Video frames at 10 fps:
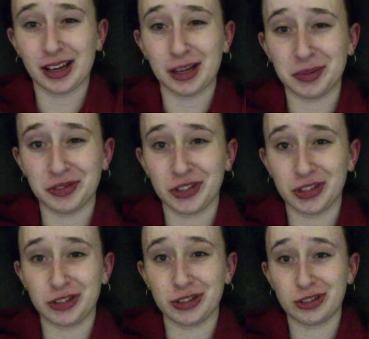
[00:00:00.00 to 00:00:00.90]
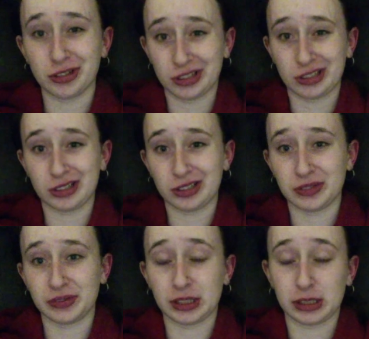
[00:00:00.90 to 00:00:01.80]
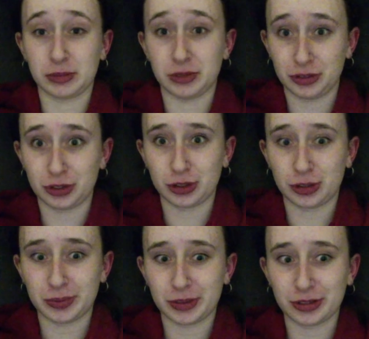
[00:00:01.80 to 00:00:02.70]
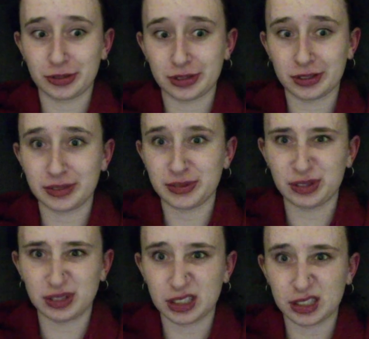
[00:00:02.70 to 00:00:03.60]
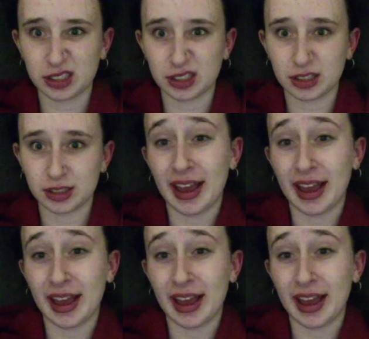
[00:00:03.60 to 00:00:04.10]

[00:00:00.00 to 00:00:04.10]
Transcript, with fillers: I'm a very sensitive and emotional person, if you can't tell.